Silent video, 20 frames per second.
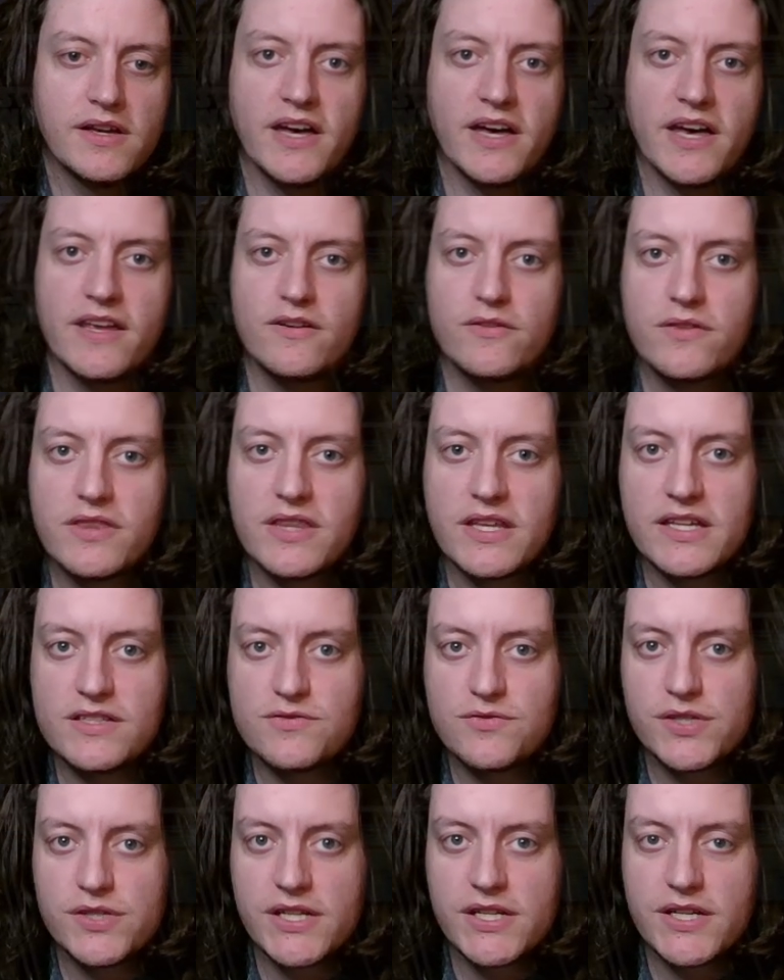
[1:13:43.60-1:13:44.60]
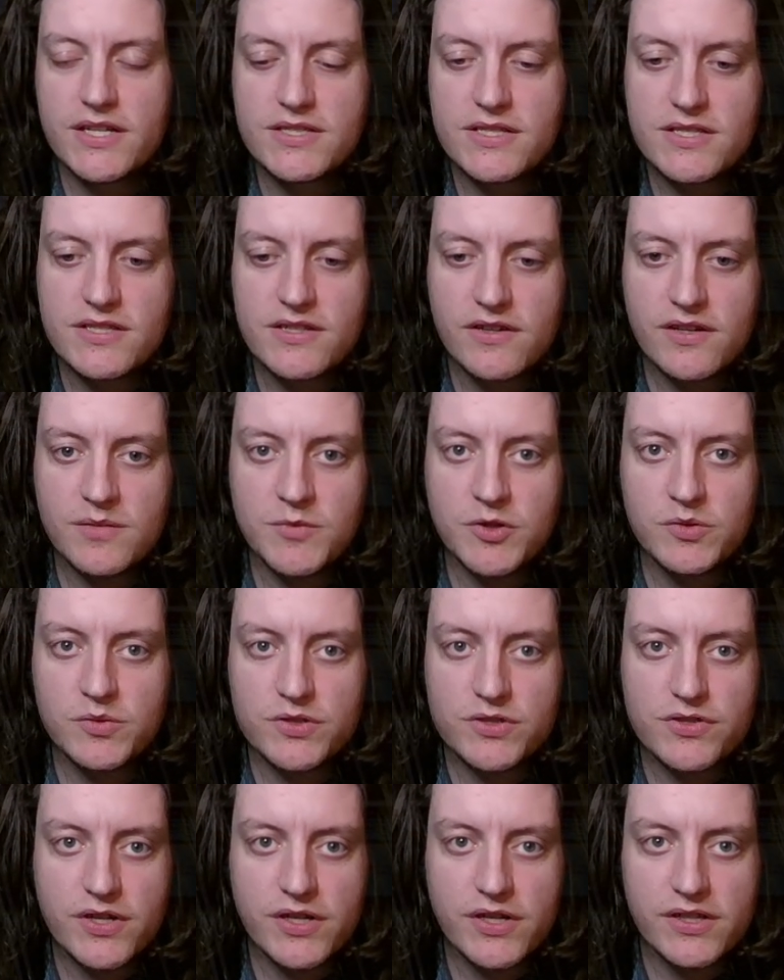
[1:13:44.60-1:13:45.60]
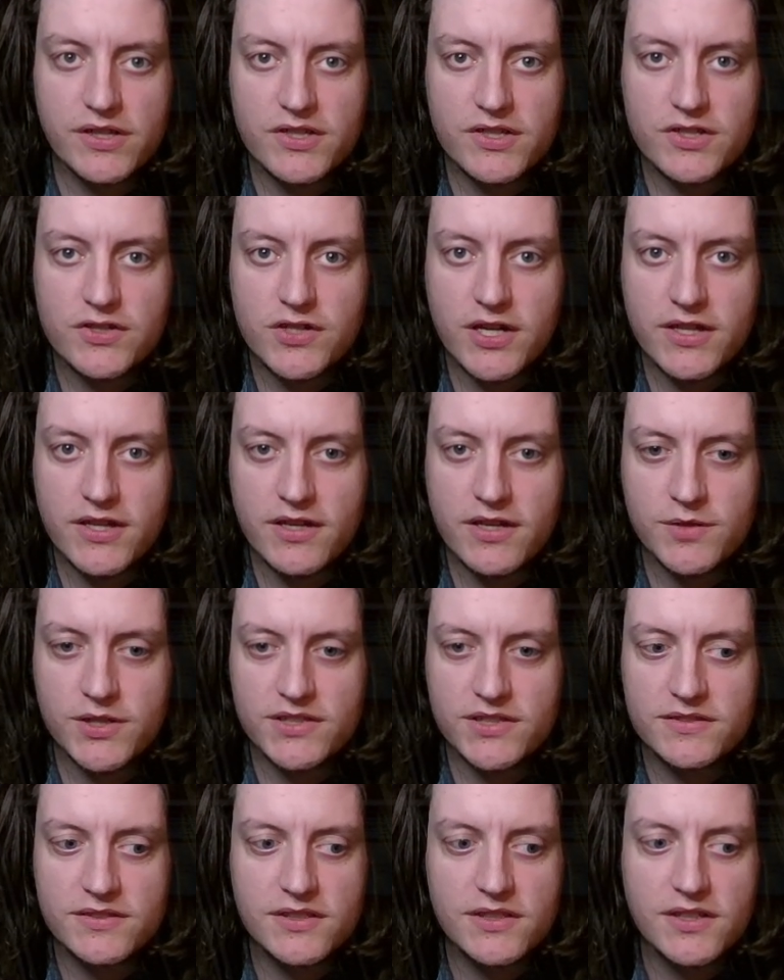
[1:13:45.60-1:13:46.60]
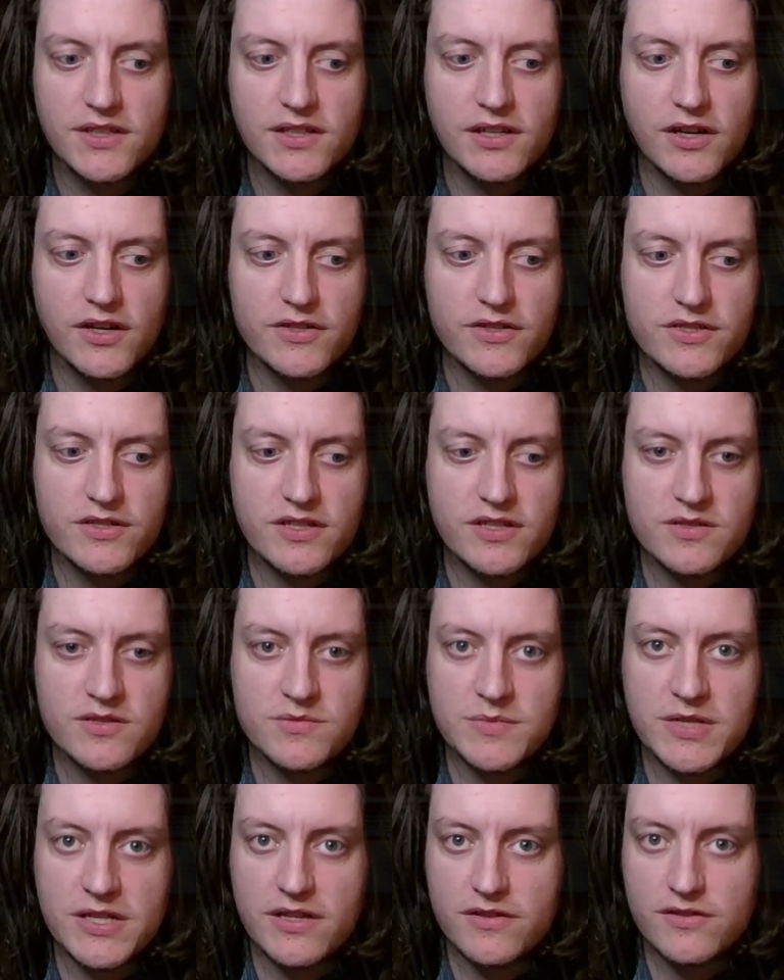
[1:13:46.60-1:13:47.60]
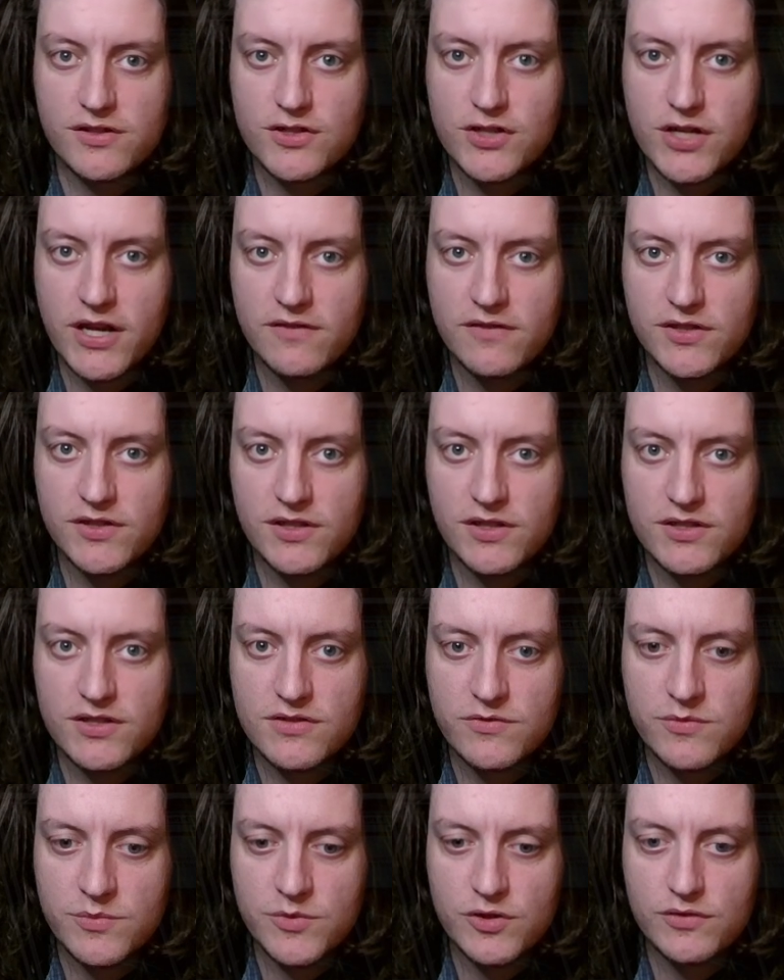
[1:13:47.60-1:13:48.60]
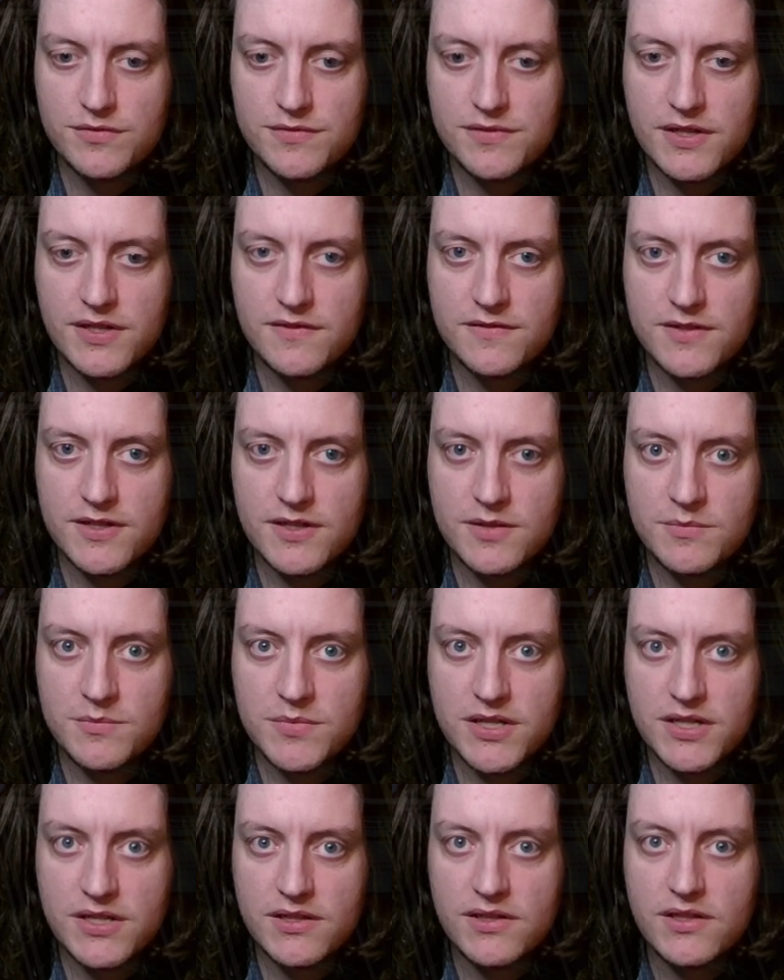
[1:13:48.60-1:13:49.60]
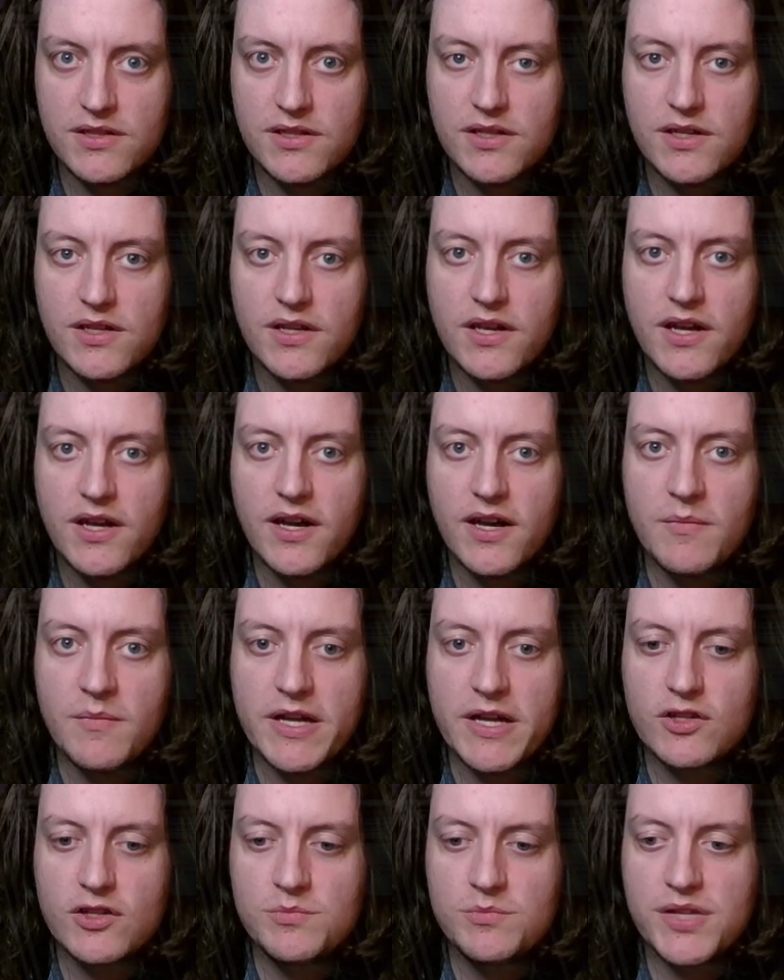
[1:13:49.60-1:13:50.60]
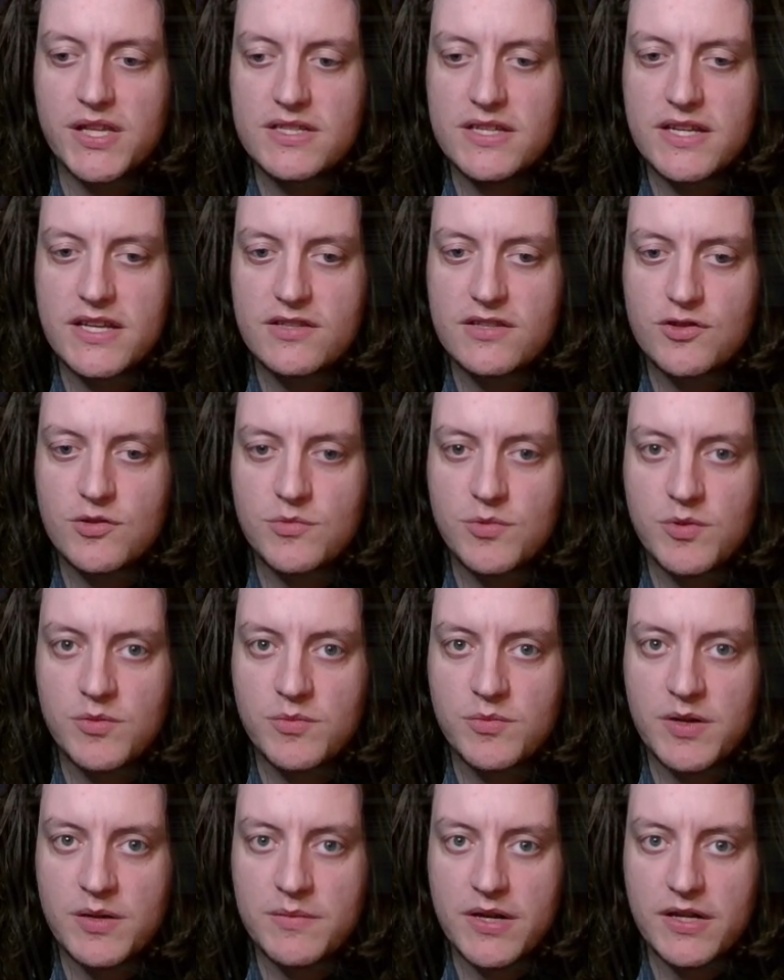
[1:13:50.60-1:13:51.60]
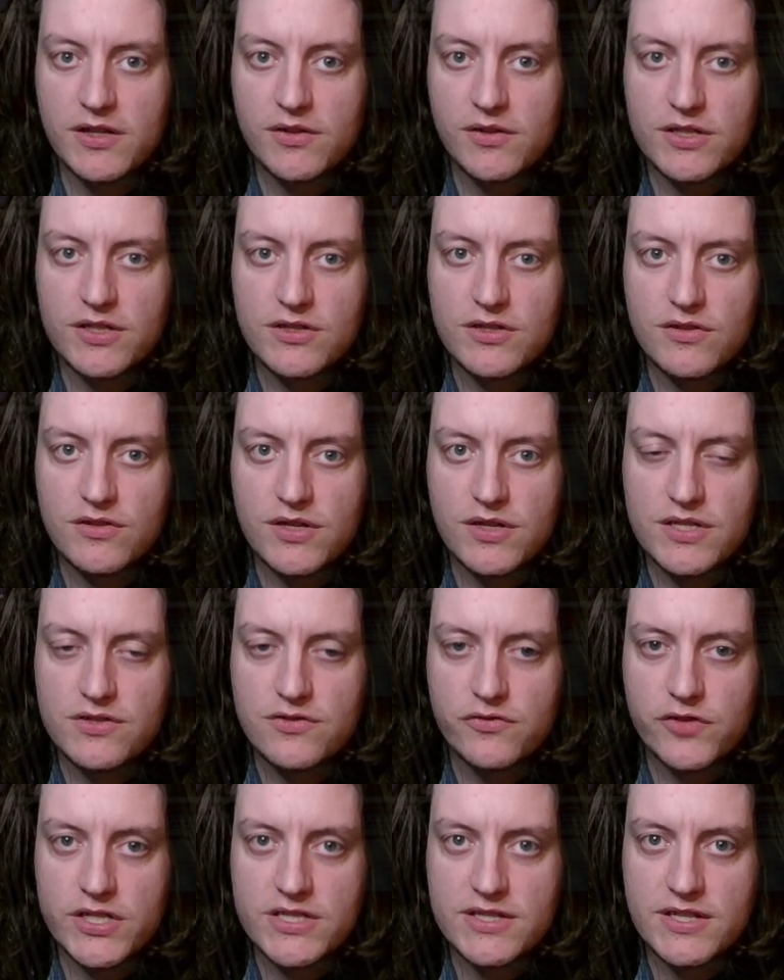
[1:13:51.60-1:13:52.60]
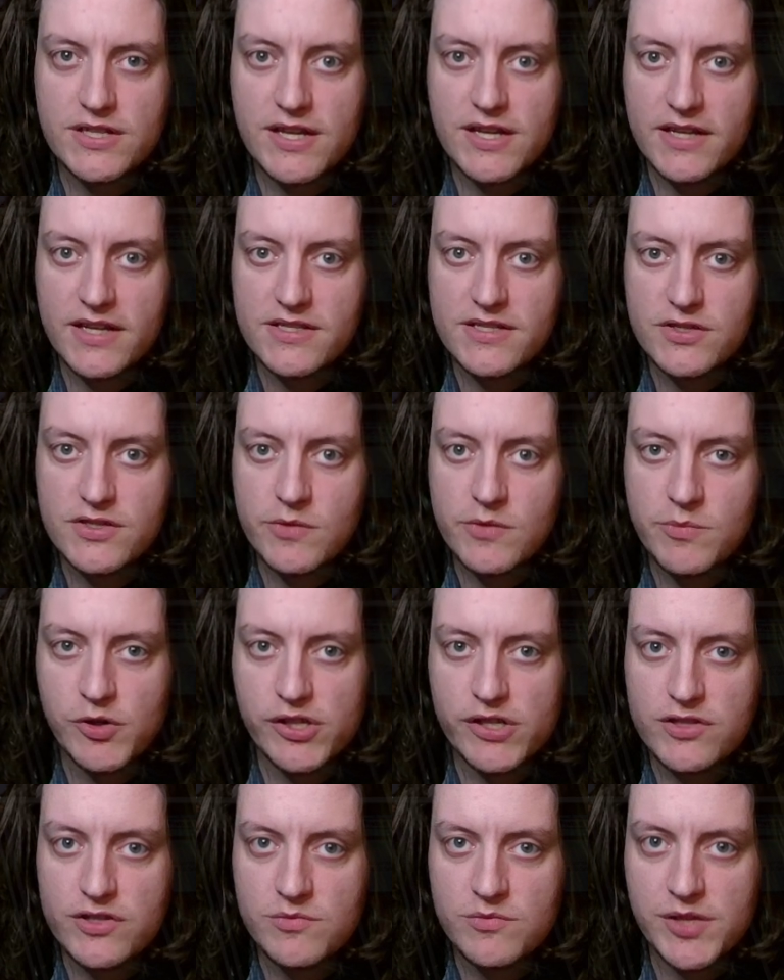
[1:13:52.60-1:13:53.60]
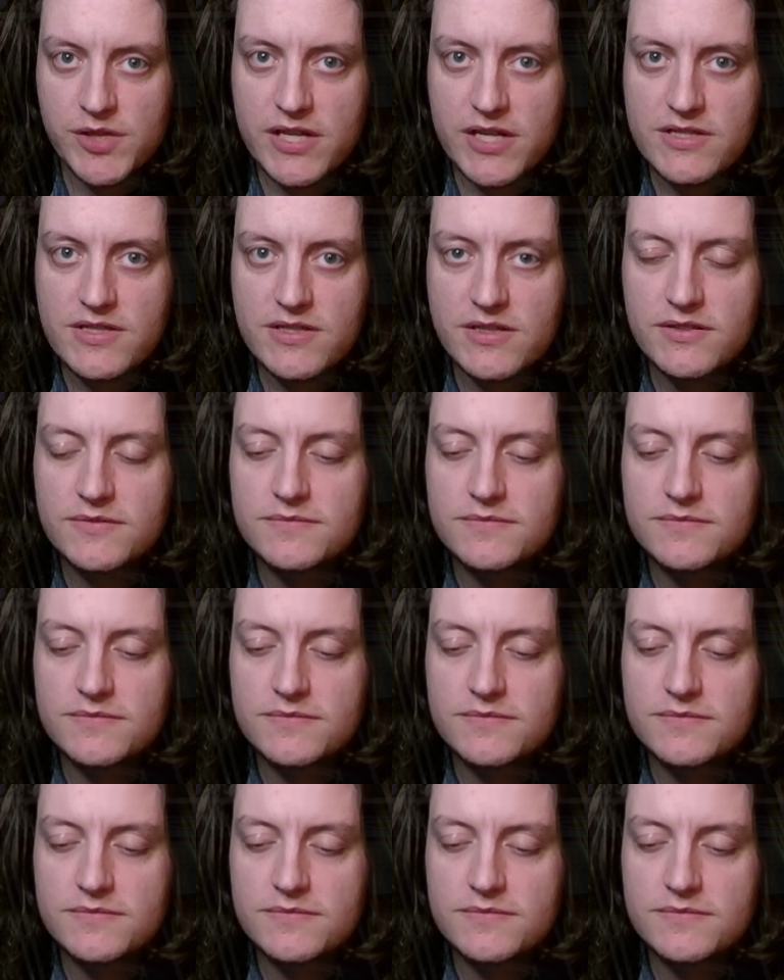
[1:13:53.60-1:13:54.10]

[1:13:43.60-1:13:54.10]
I don't think it's really necessary, but we'll kind of try it anyway. Also gives me another chaff unit to remove if need be. I could play the Death Trooper, but I'm not going to. There is a risk that he has a Super Laser Blast.